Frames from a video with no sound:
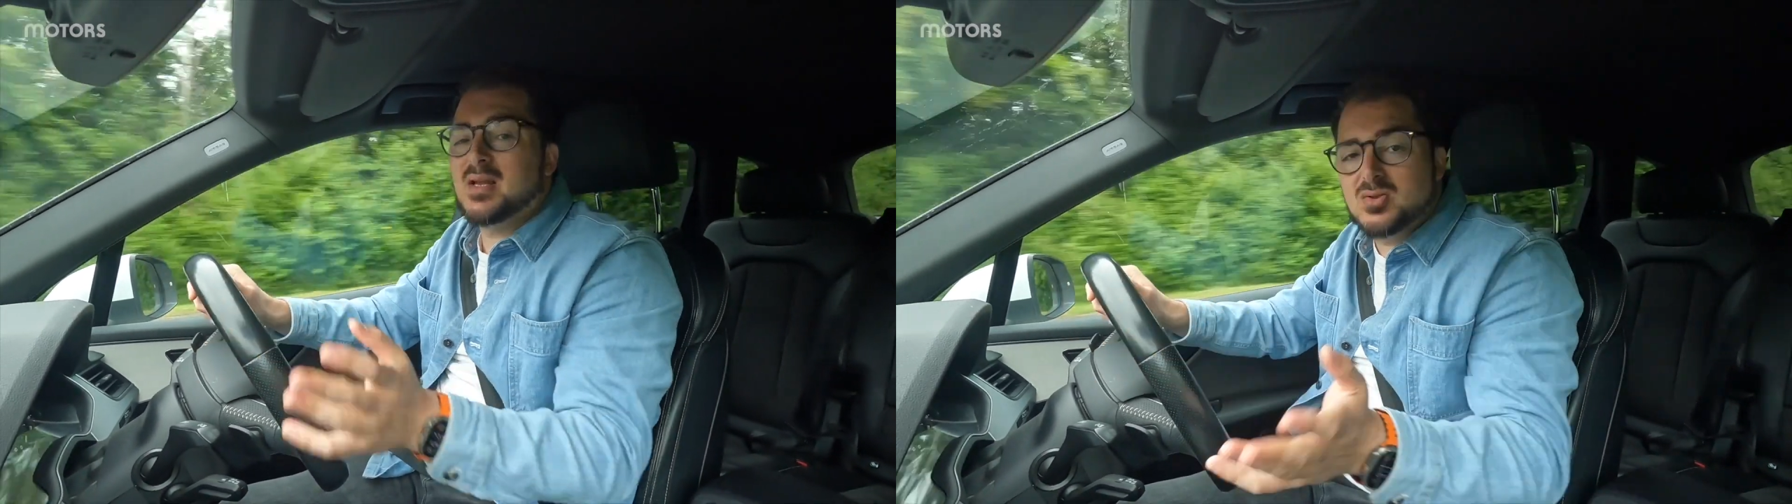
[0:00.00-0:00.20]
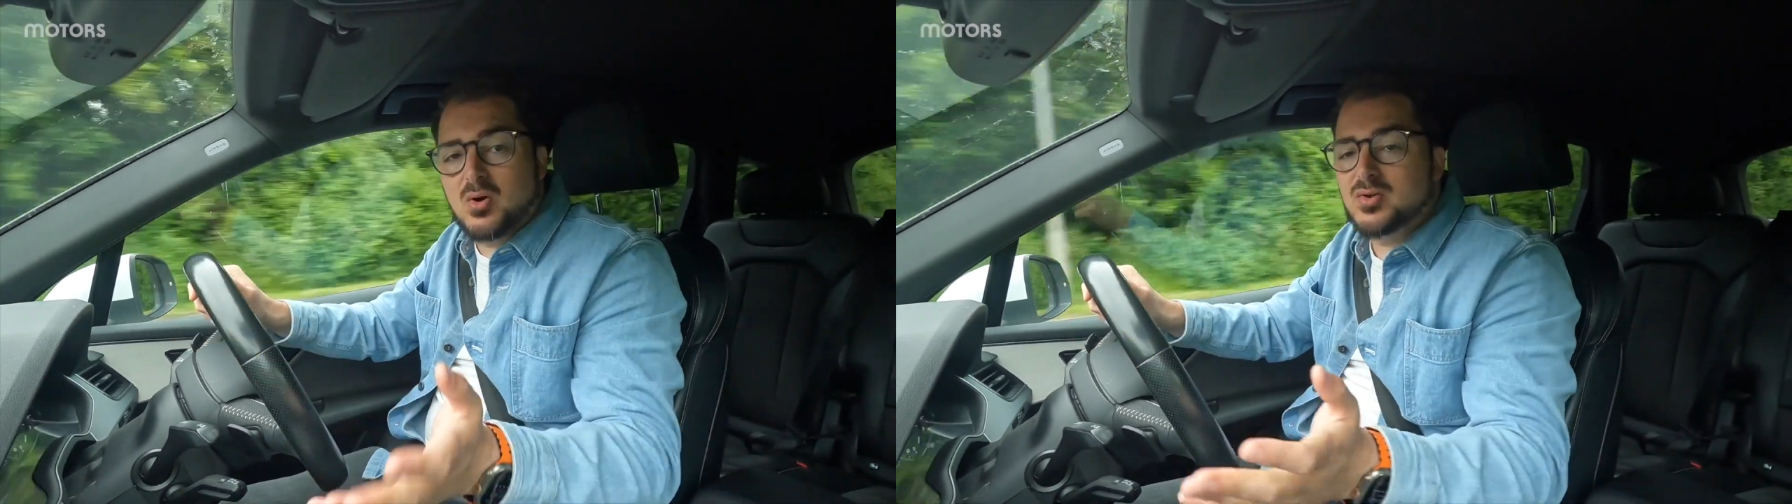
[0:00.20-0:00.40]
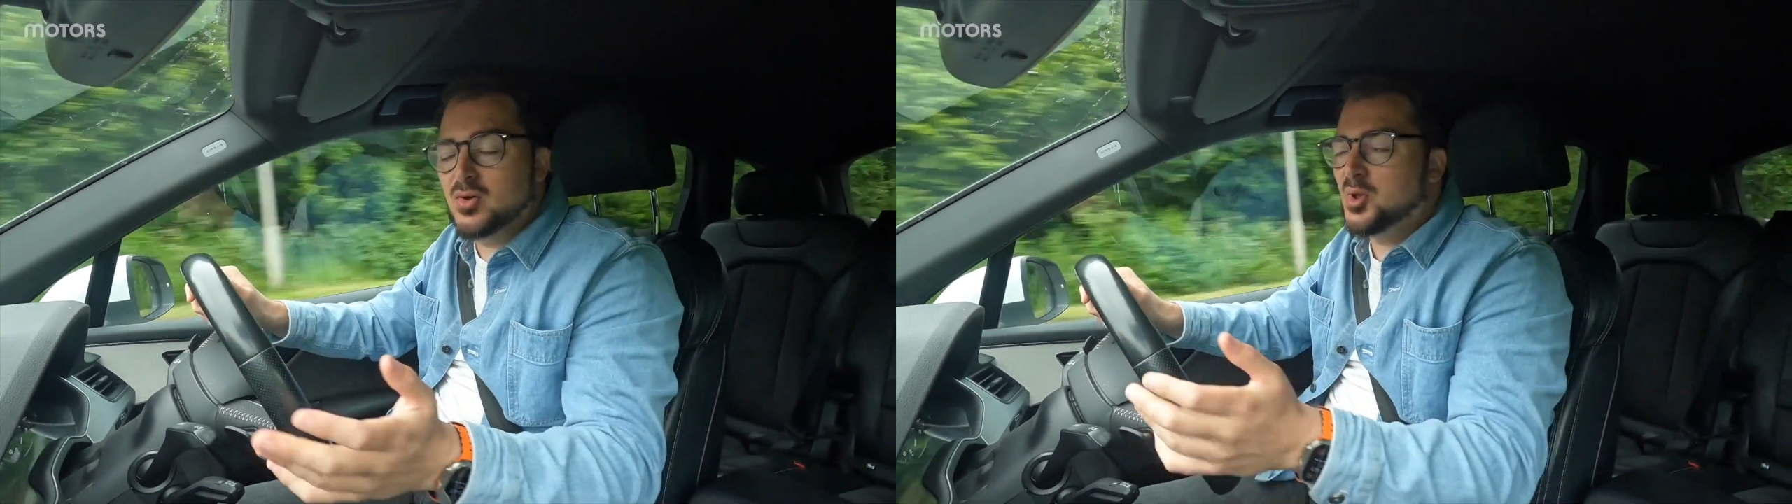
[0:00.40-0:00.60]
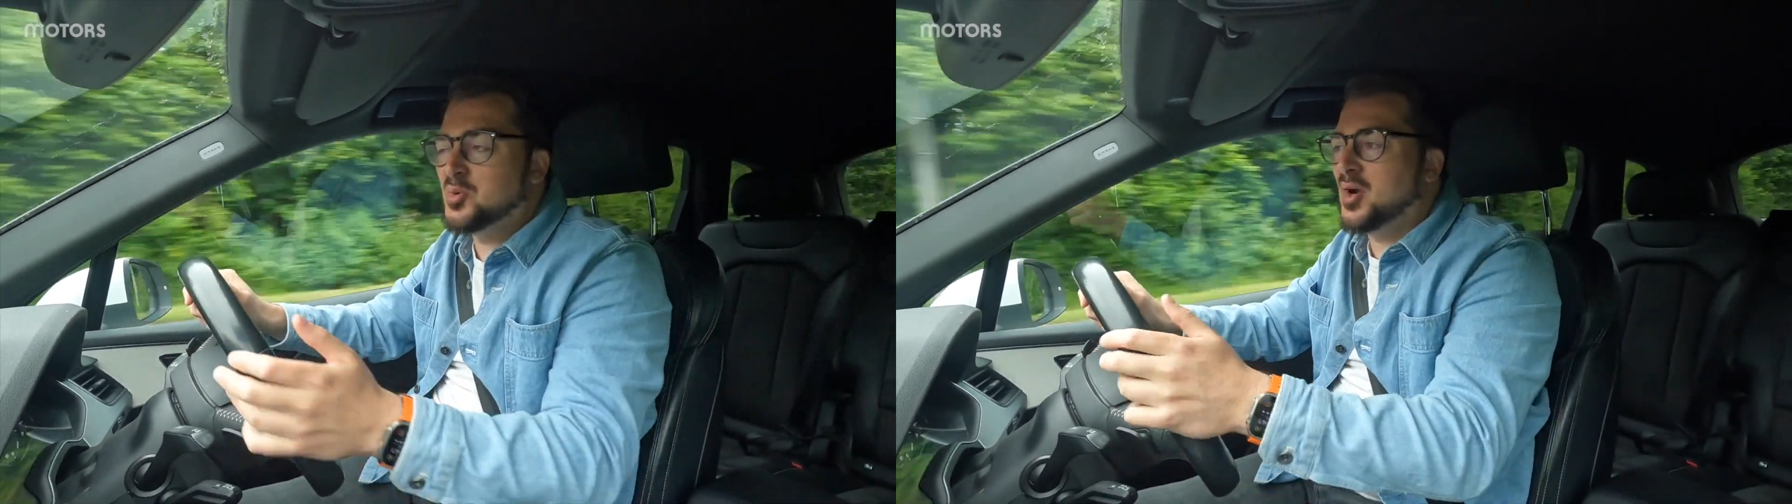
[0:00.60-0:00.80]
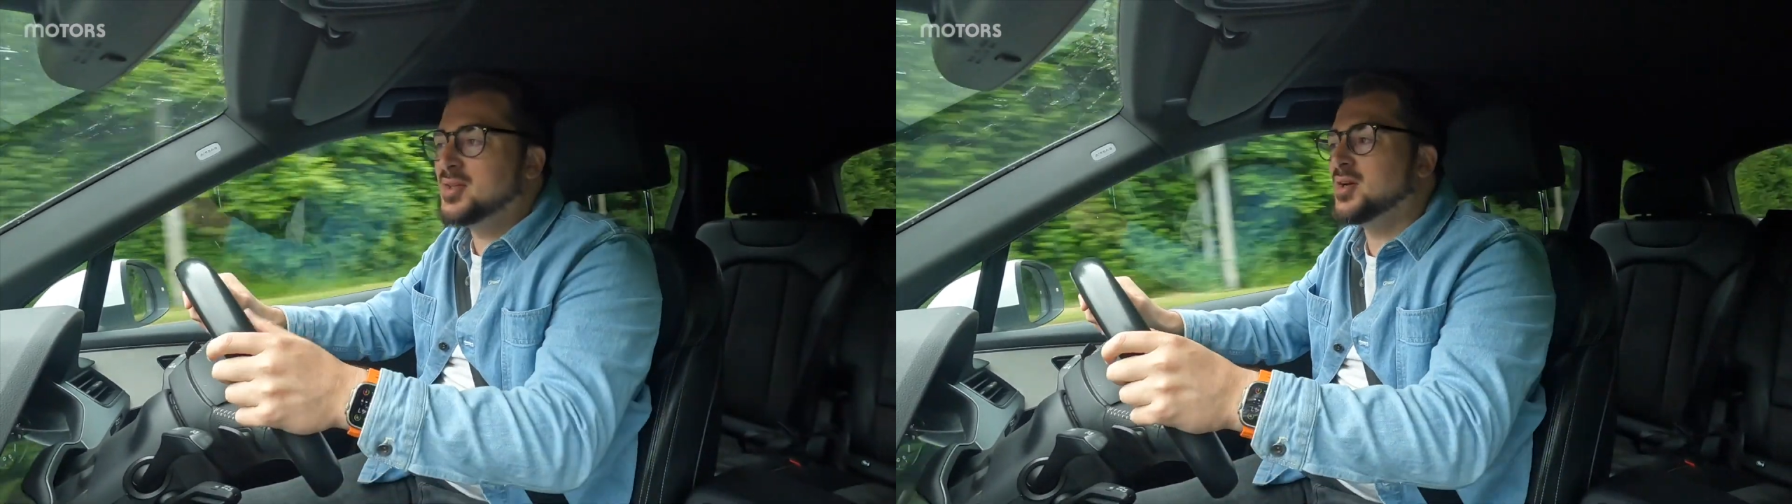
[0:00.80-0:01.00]
as long as you've got the
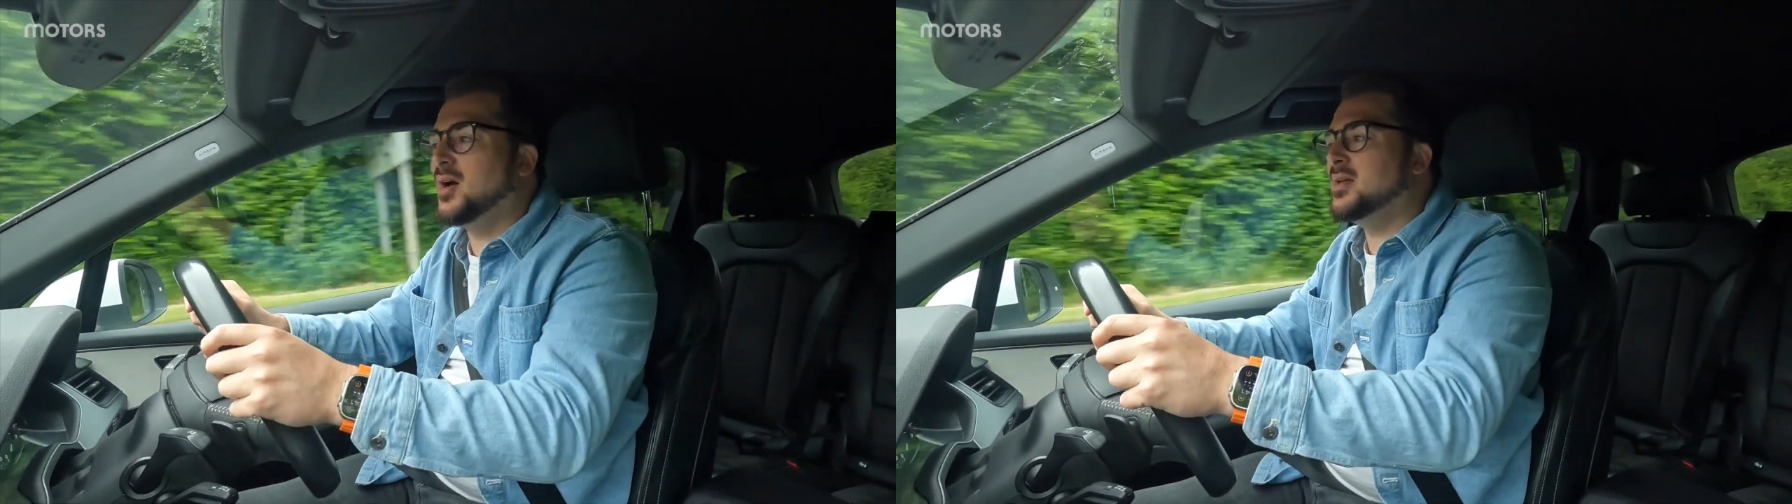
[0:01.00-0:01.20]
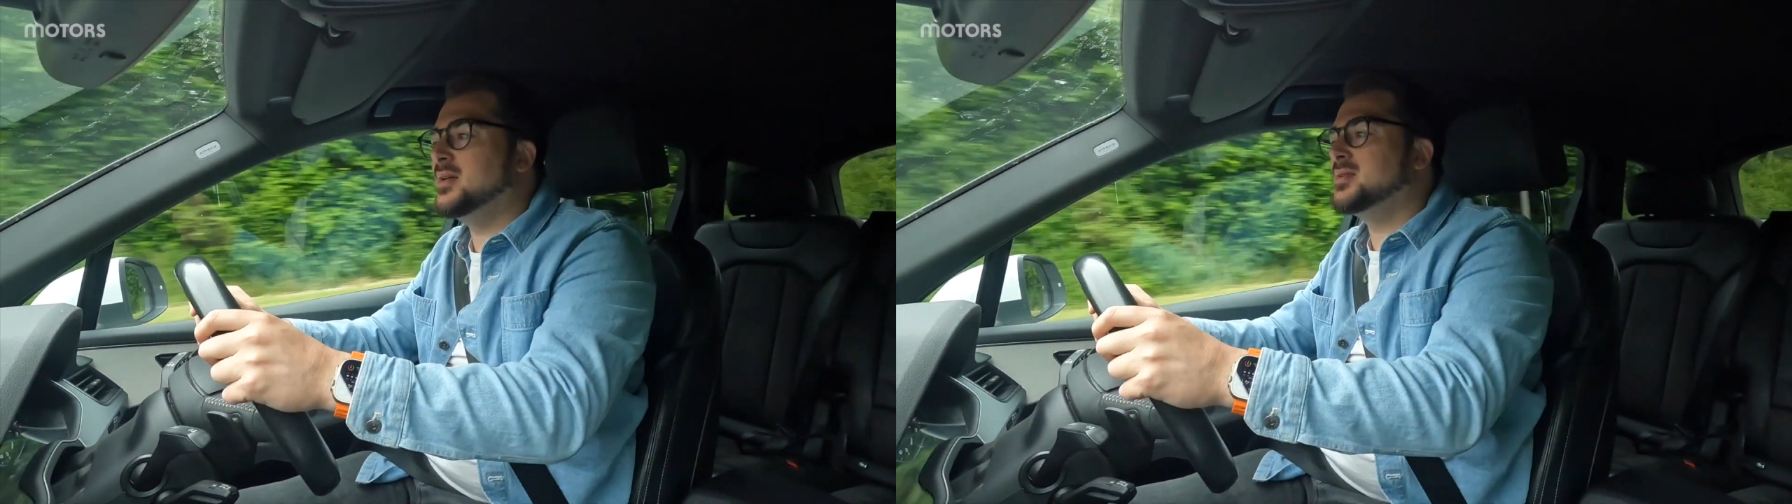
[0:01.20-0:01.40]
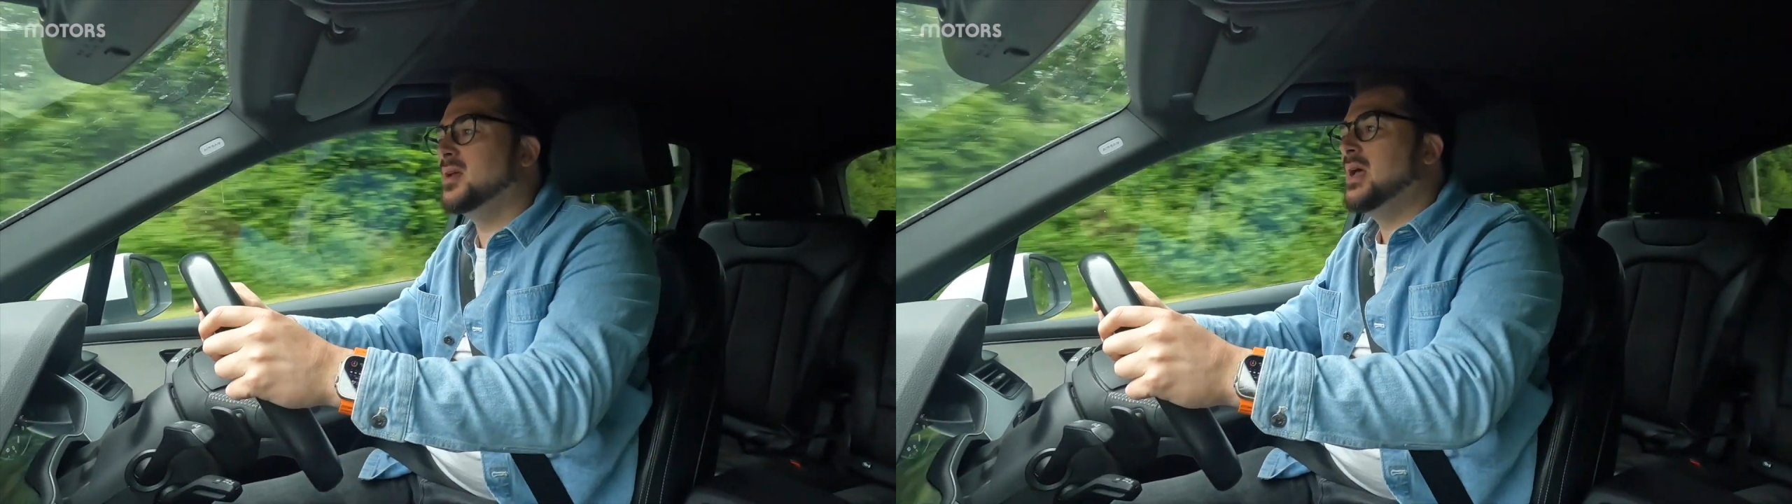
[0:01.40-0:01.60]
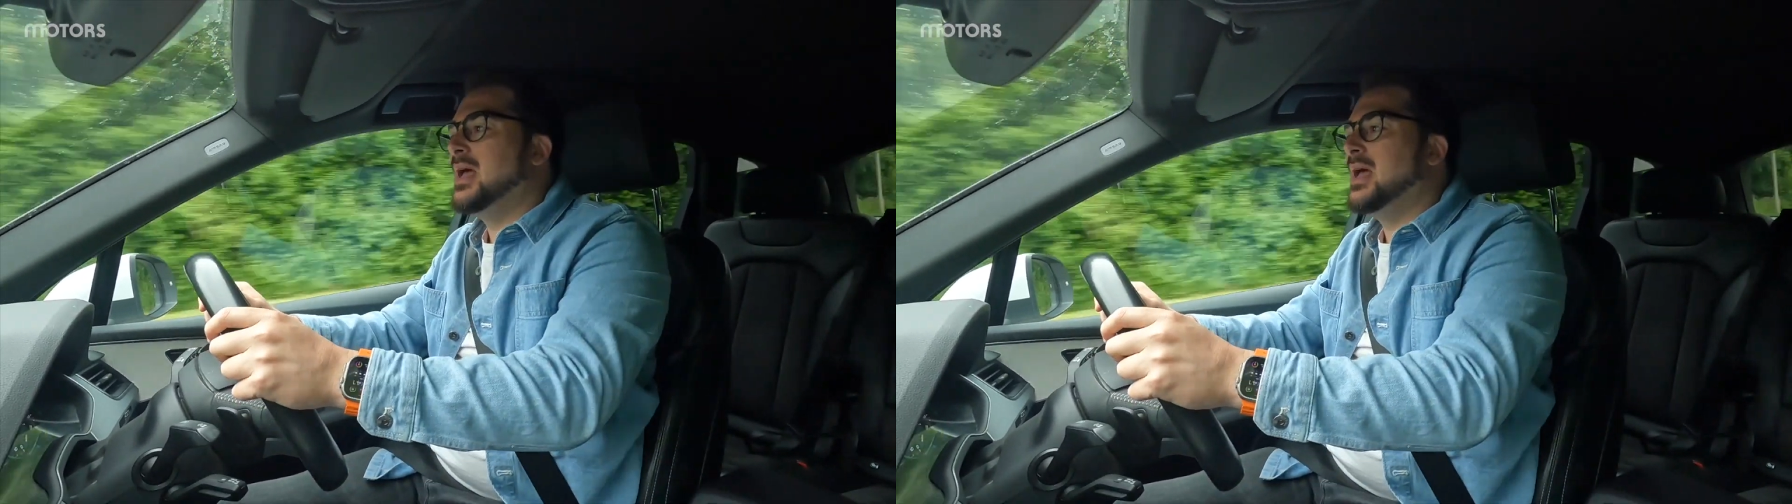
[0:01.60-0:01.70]
right tyres.